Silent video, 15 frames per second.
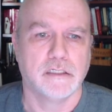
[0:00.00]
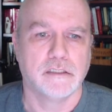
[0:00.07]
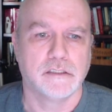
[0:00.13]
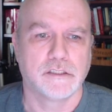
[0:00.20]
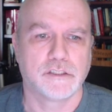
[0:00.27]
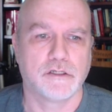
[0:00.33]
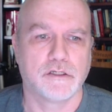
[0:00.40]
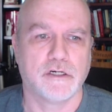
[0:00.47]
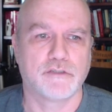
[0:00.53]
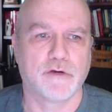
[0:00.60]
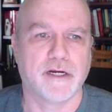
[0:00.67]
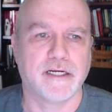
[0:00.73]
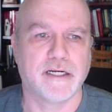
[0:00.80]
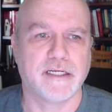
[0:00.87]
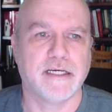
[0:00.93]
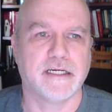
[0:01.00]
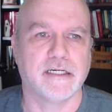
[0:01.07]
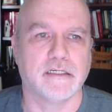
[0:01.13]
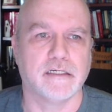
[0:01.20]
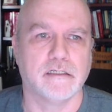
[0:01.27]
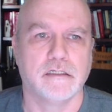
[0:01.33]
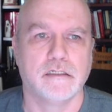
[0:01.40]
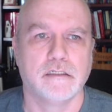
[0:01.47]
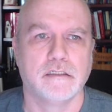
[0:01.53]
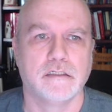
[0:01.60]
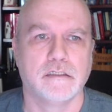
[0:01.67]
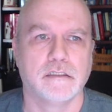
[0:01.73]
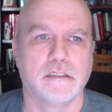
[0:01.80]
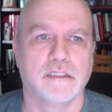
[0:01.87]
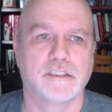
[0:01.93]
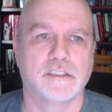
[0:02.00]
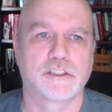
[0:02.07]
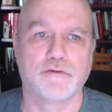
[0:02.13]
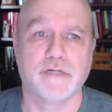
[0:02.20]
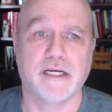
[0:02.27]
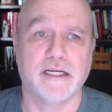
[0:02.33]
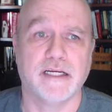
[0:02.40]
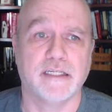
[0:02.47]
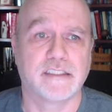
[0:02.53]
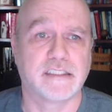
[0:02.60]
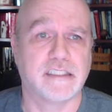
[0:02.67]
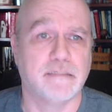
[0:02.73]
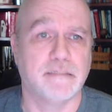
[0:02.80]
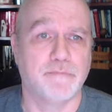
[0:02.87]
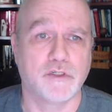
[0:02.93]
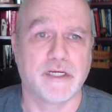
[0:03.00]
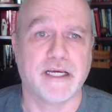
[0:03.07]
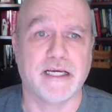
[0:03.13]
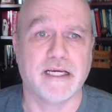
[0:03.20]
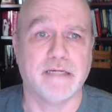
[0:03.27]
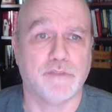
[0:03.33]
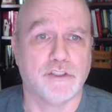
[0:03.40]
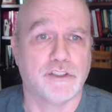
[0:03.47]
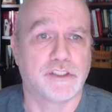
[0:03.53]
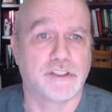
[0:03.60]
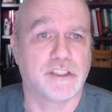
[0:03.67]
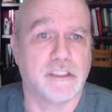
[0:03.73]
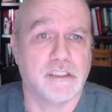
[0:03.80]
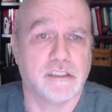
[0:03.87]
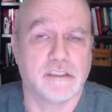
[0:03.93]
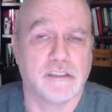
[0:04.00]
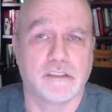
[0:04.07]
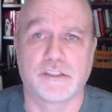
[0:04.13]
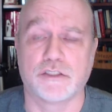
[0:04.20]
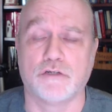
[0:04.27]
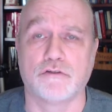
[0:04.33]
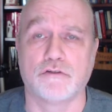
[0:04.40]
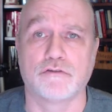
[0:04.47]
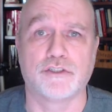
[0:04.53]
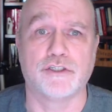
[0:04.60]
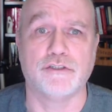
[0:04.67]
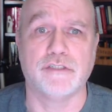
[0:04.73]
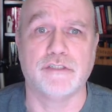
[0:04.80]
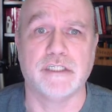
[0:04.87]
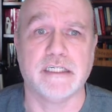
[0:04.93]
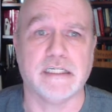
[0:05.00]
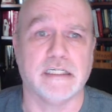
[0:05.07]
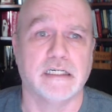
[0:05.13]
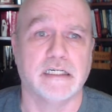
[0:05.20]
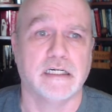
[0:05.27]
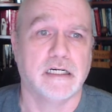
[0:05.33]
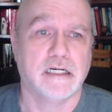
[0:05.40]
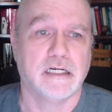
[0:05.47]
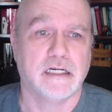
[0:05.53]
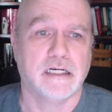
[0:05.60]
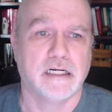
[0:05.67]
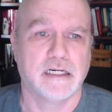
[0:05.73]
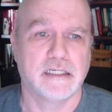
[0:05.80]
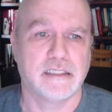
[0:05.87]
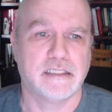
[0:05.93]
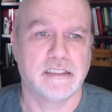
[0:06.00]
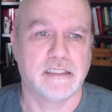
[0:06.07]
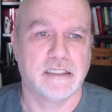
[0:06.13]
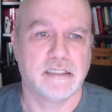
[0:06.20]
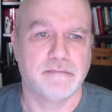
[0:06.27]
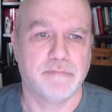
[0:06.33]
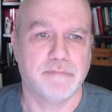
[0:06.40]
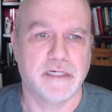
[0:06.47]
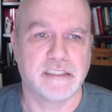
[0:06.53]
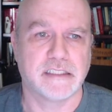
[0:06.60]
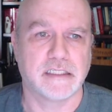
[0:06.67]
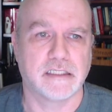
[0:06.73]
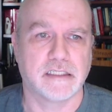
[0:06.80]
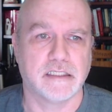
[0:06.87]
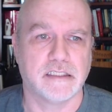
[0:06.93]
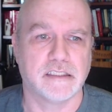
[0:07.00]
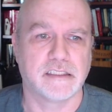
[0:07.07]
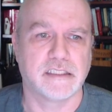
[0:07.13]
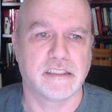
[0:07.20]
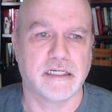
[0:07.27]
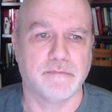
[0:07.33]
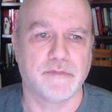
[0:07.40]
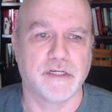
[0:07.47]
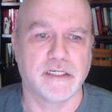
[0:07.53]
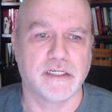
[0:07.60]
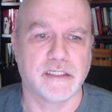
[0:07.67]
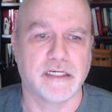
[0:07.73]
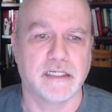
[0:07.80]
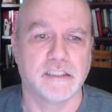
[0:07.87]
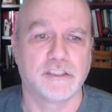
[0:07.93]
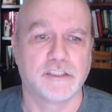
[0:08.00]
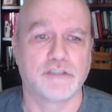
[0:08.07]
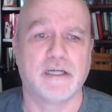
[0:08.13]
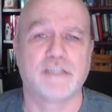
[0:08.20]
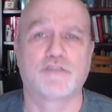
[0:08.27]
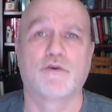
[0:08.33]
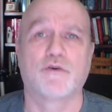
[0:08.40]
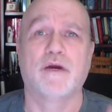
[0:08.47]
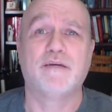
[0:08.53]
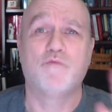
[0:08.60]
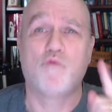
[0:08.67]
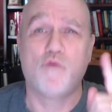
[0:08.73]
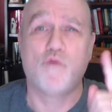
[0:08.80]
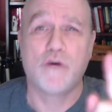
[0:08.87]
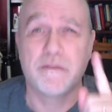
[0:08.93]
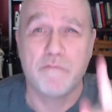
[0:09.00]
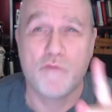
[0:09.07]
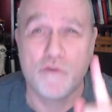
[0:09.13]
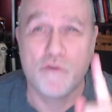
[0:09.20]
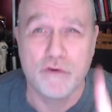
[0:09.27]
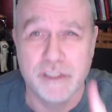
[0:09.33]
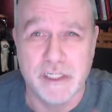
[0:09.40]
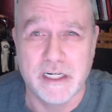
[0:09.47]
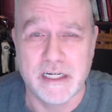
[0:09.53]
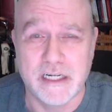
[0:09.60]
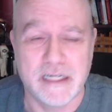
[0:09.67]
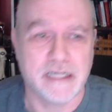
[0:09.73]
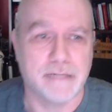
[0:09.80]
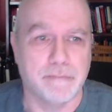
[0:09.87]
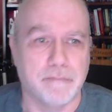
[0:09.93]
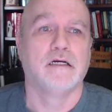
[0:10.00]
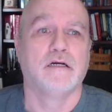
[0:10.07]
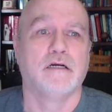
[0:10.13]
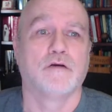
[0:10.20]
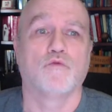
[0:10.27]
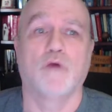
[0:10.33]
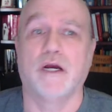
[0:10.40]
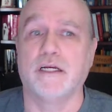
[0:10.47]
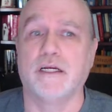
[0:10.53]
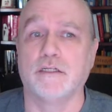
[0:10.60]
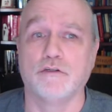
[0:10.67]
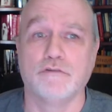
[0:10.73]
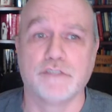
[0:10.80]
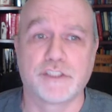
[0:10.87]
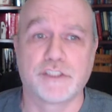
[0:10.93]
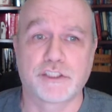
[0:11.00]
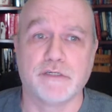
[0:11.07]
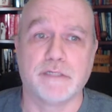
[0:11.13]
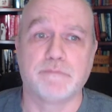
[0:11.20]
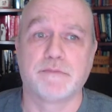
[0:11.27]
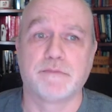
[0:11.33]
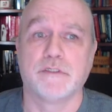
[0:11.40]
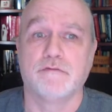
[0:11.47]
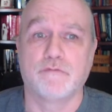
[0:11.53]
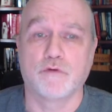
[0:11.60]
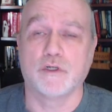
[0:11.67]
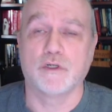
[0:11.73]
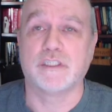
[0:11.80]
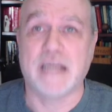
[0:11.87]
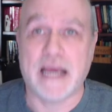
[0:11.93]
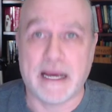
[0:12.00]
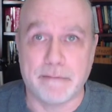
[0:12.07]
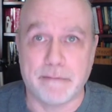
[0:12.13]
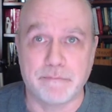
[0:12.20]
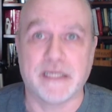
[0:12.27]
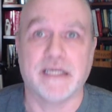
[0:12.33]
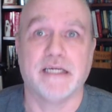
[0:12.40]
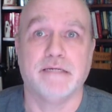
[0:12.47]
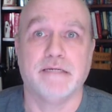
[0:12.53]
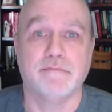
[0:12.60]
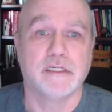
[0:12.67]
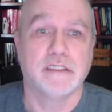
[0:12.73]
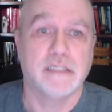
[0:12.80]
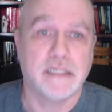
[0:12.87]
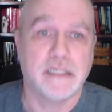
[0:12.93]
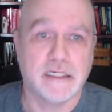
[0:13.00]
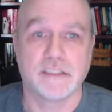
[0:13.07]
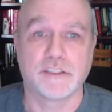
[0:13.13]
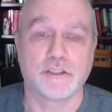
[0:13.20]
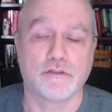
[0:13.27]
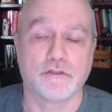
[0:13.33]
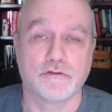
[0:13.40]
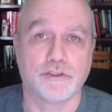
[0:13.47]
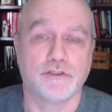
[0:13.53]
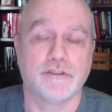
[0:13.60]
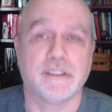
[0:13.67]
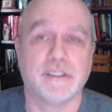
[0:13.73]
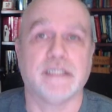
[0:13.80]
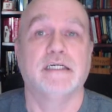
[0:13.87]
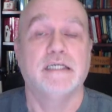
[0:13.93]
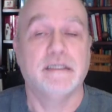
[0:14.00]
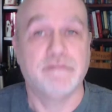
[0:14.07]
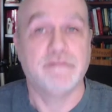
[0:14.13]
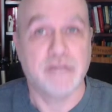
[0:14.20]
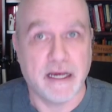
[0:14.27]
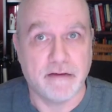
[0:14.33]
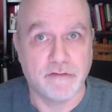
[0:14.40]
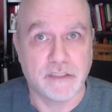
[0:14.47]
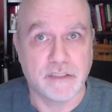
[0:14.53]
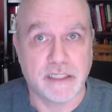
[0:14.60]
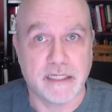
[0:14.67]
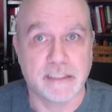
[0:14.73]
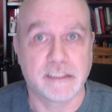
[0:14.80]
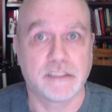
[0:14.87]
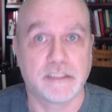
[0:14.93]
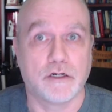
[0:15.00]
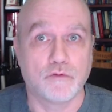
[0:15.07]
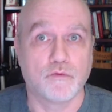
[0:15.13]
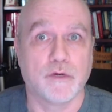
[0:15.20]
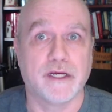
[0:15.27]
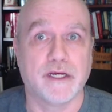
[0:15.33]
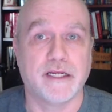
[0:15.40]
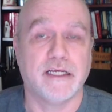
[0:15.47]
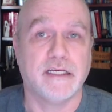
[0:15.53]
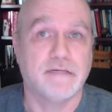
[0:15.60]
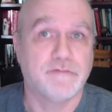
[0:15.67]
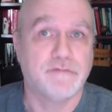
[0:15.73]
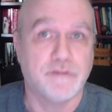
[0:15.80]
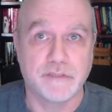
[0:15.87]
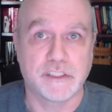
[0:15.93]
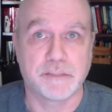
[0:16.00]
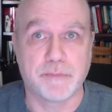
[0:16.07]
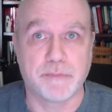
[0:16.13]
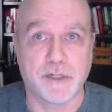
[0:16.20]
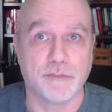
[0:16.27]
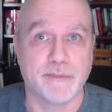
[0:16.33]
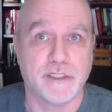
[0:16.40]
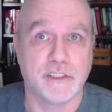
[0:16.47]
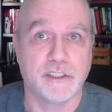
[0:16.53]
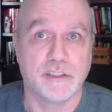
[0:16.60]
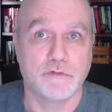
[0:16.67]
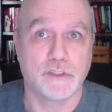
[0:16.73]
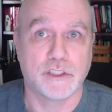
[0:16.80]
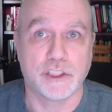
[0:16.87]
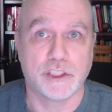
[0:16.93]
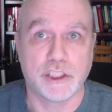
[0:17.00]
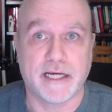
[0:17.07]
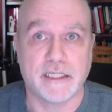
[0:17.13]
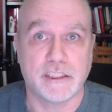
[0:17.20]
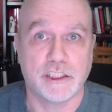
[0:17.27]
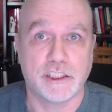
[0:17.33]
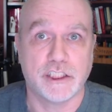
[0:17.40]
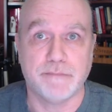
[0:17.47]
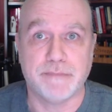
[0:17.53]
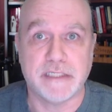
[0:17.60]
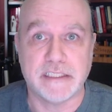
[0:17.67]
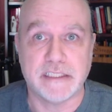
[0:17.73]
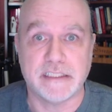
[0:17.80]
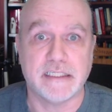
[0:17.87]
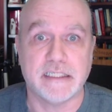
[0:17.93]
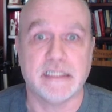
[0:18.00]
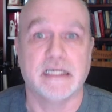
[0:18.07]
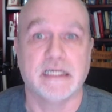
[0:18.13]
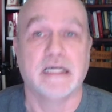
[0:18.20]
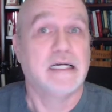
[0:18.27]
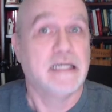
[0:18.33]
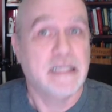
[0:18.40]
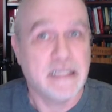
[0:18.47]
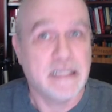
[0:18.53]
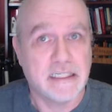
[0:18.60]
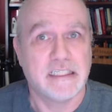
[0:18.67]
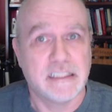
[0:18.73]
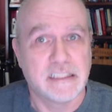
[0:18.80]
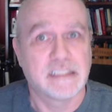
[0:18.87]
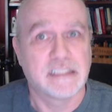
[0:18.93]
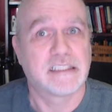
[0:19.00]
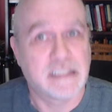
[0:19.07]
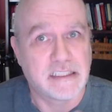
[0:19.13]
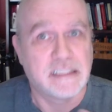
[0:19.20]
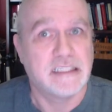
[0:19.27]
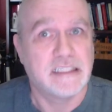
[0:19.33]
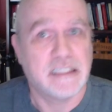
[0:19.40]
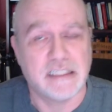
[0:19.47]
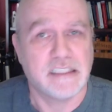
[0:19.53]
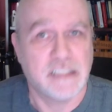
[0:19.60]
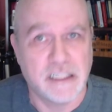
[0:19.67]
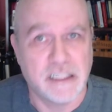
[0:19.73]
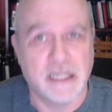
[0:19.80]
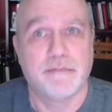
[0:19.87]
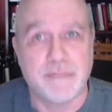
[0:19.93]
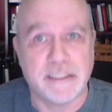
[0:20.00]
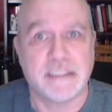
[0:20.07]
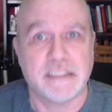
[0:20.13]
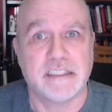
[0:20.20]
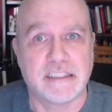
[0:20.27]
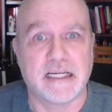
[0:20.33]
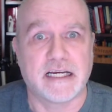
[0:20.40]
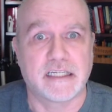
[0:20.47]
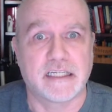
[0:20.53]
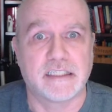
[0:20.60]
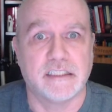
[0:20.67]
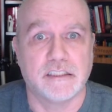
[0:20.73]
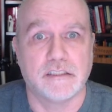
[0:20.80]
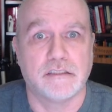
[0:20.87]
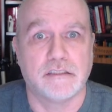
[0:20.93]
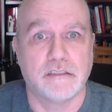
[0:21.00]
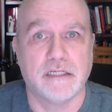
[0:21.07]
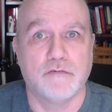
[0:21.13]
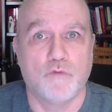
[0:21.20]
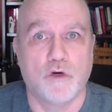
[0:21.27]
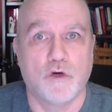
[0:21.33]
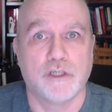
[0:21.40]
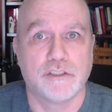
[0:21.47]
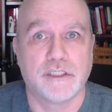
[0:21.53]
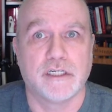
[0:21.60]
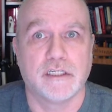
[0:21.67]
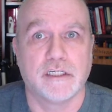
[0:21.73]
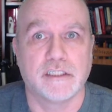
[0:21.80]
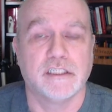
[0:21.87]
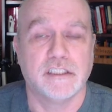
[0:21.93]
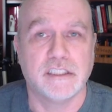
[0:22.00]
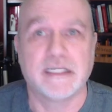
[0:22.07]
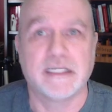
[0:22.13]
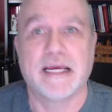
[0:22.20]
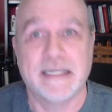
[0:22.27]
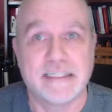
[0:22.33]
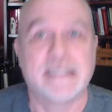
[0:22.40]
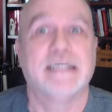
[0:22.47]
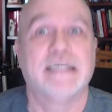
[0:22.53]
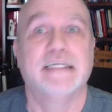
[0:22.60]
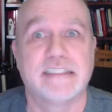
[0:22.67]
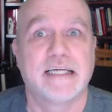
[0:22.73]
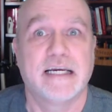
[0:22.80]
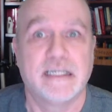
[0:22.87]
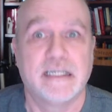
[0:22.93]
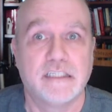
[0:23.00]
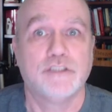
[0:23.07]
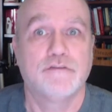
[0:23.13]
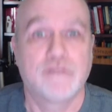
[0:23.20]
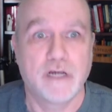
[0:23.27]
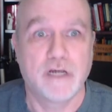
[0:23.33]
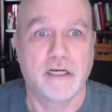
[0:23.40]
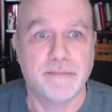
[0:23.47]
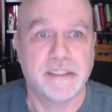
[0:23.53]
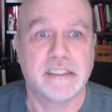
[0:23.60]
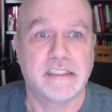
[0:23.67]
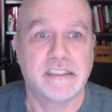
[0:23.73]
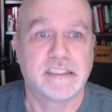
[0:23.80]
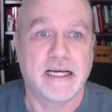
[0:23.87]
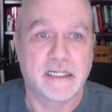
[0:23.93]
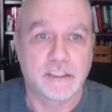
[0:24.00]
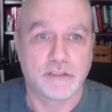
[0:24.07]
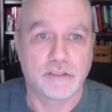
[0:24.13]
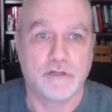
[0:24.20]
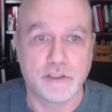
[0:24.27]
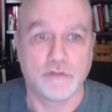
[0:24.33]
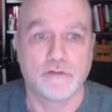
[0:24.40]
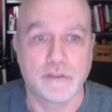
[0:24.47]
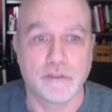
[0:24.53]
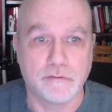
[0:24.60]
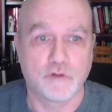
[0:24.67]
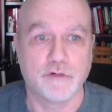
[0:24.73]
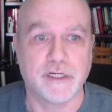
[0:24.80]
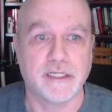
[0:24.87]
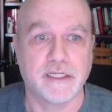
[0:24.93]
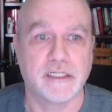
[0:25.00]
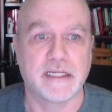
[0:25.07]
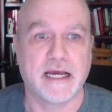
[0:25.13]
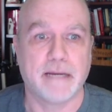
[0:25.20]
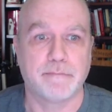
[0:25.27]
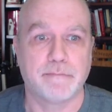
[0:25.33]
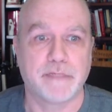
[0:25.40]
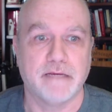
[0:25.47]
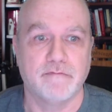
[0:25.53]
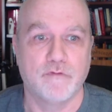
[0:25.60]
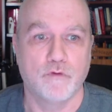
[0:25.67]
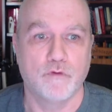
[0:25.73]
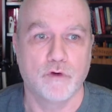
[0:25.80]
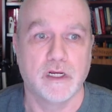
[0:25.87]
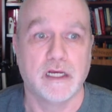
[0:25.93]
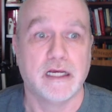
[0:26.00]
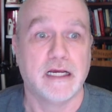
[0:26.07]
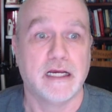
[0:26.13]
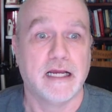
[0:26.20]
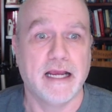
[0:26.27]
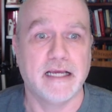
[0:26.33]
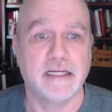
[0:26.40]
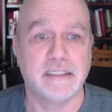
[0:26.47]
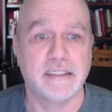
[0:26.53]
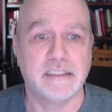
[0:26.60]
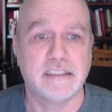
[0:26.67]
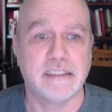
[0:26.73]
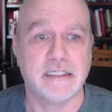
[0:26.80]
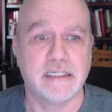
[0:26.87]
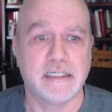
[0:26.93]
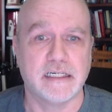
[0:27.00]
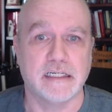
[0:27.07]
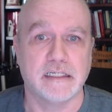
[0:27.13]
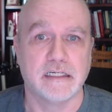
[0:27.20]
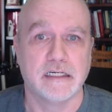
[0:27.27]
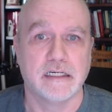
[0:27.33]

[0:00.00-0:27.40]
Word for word: So I tried again. Let's create a simple game using Solar 2D. It did basically the same thing again. So I tried one more time. Write a Lua script for a tap game in Solar 2D. If you haven't guessed already, if you've experimented with the Chat GPT, it is t- it, you got to be exact in in what you're telling it. You can't hint at it. You've got to be exact. So I told it create a tap game for it, and it did.